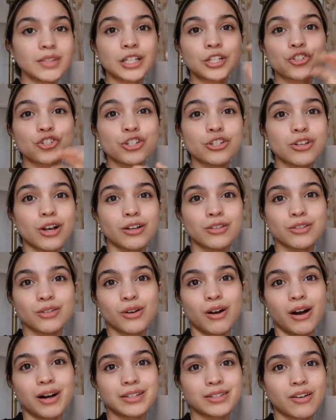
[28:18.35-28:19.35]
She's also
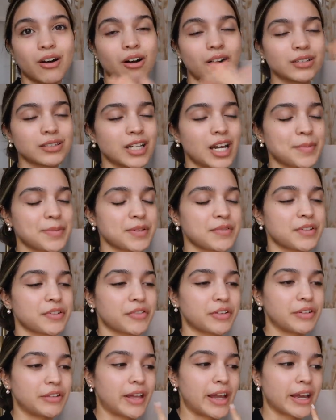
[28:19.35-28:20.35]
got all types of
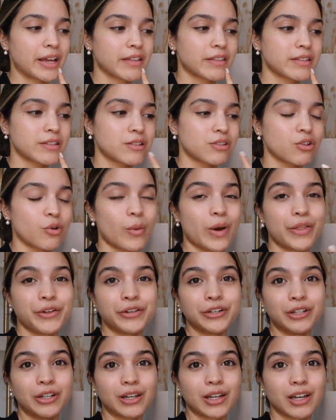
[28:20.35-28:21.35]
different lengths, so whether
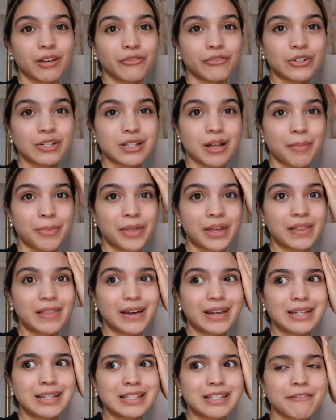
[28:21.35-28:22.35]
you're looking for something
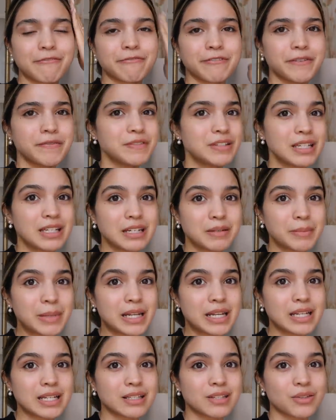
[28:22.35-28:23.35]
that is 15
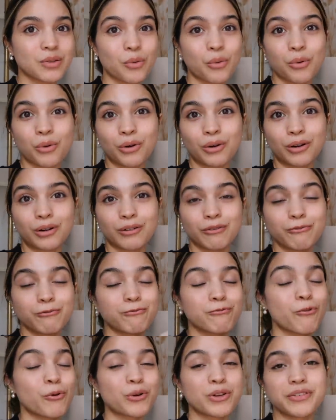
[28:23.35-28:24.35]
minutes or
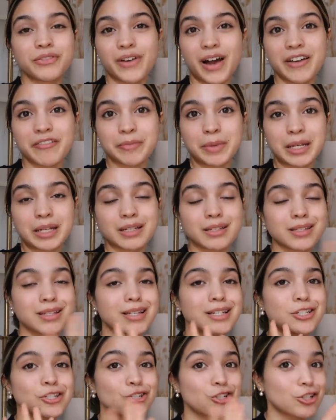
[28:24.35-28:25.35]
45 minutes,
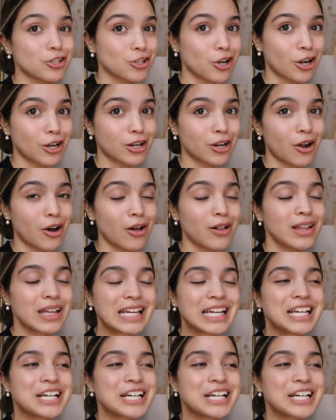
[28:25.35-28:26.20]
she's got it all.